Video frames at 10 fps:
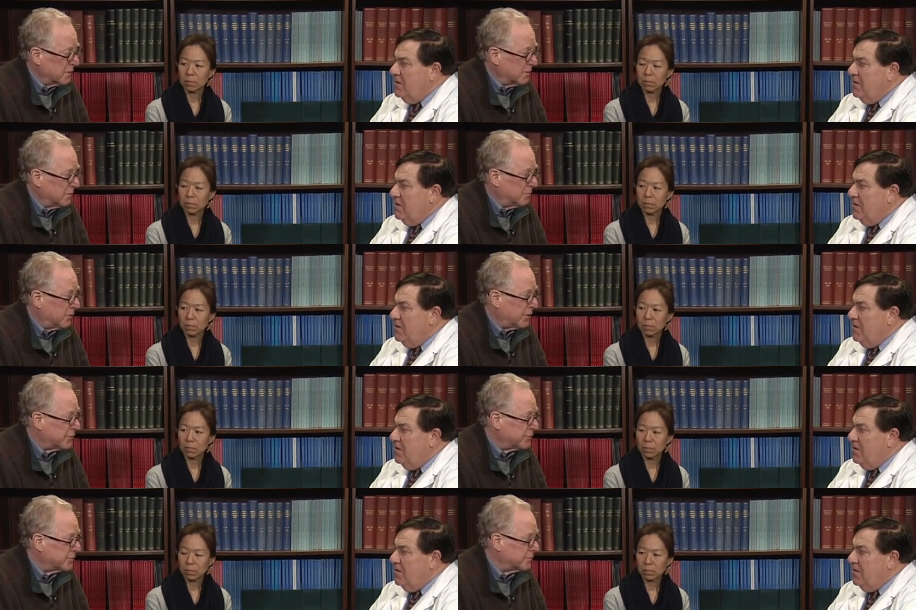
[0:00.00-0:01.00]
Speaker 1: the
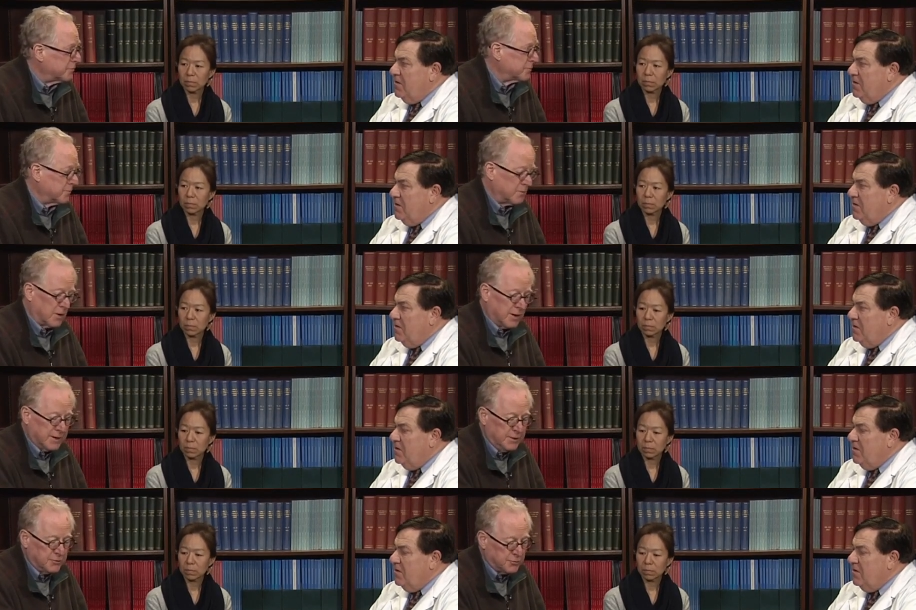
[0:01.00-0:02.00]
Boston, our
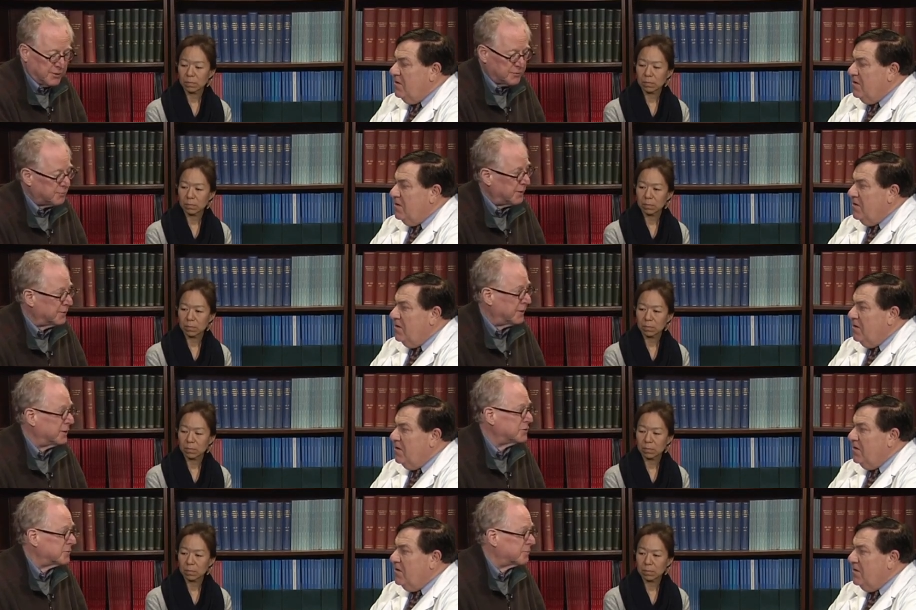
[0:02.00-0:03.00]
East West
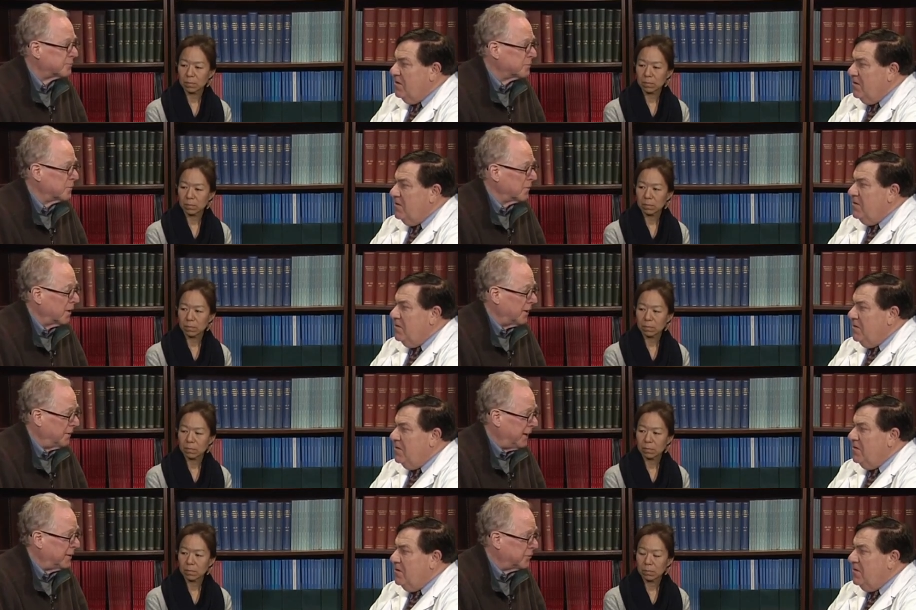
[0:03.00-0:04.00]
Foundation,
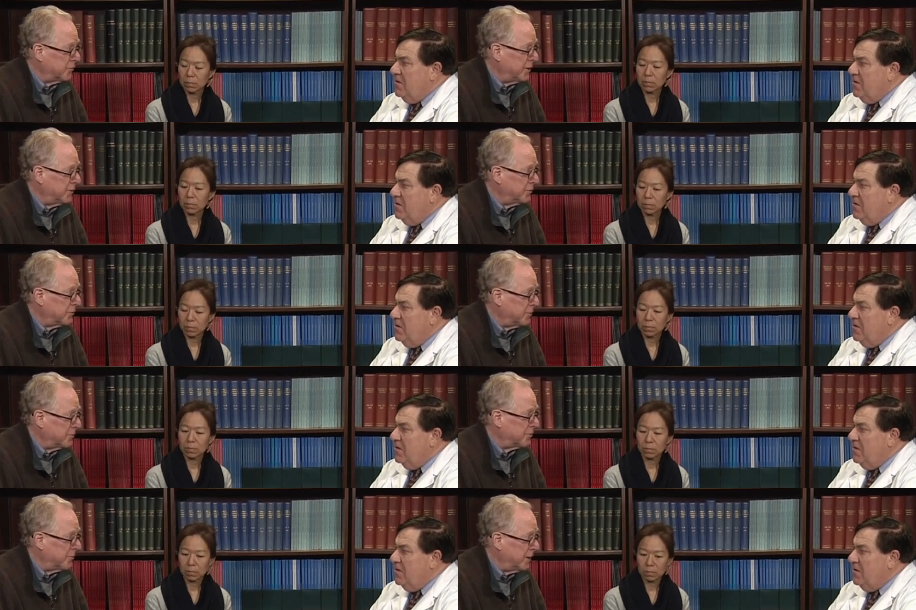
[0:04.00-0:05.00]
and they can send you some
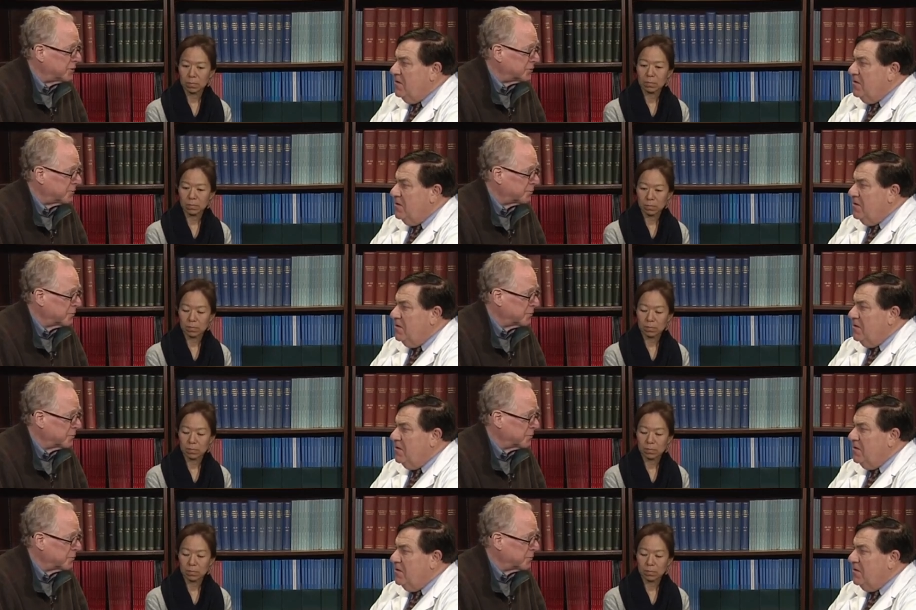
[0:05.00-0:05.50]
information.